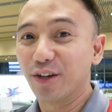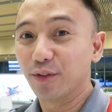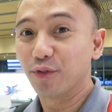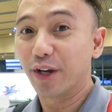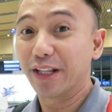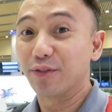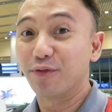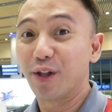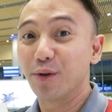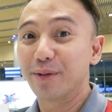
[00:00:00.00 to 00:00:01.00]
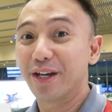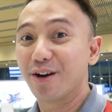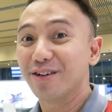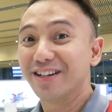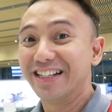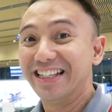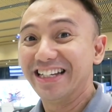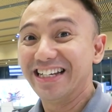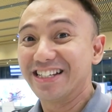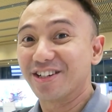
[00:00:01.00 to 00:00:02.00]
Don't forget to follow me on
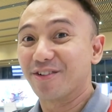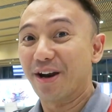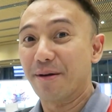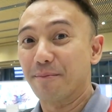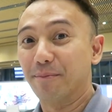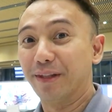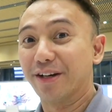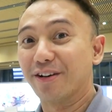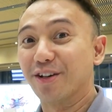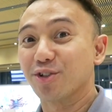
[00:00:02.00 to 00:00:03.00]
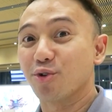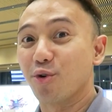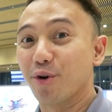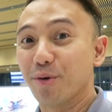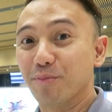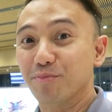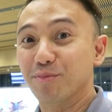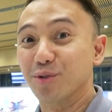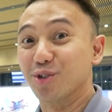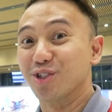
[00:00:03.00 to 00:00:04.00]
Instagram,
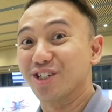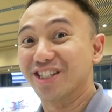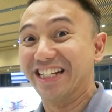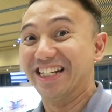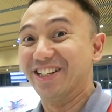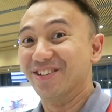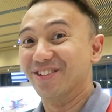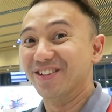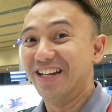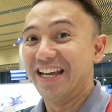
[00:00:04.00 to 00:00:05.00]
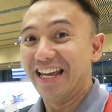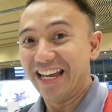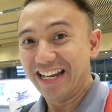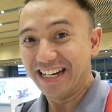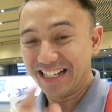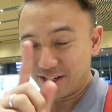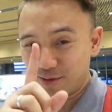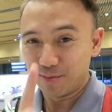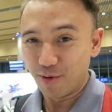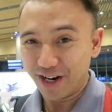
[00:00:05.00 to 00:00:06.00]
Blaire_Bustillo. And it's a
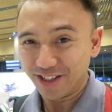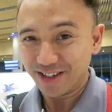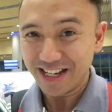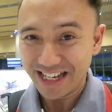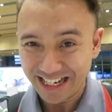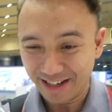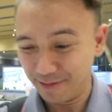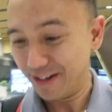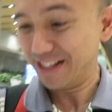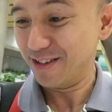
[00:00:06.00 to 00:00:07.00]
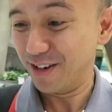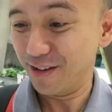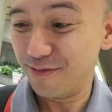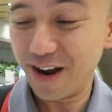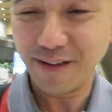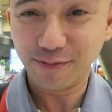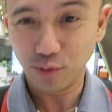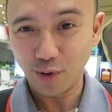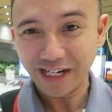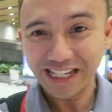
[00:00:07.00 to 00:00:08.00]
good morning today because it's already
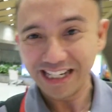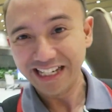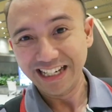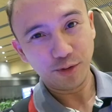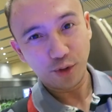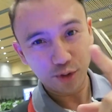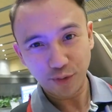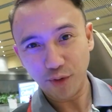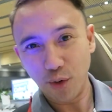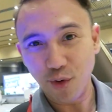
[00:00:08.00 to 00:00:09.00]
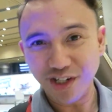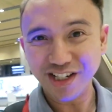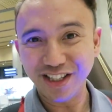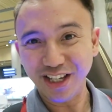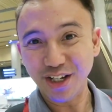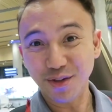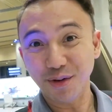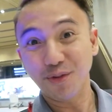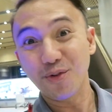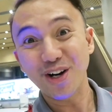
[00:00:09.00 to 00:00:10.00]
5:20. For those of you who are watching, thank you so
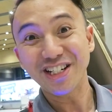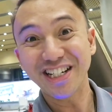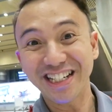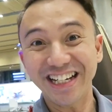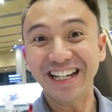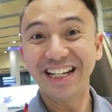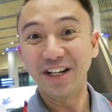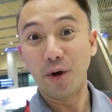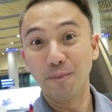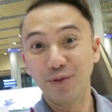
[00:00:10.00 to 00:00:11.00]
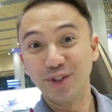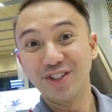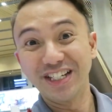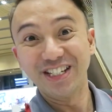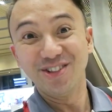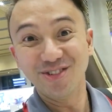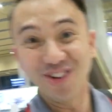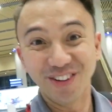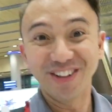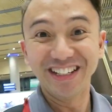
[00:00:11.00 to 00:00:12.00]
much for watching, and I hope to see you
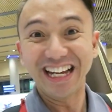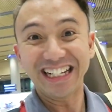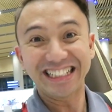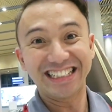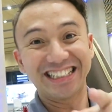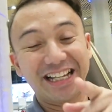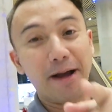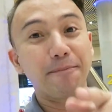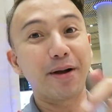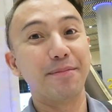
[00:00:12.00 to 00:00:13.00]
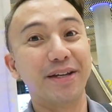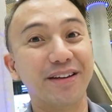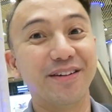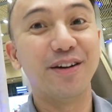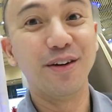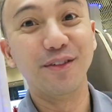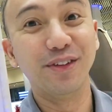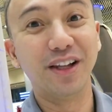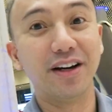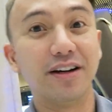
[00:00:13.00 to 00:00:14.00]
on the next upcoming
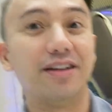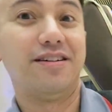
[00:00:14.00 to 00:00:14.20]
vlog.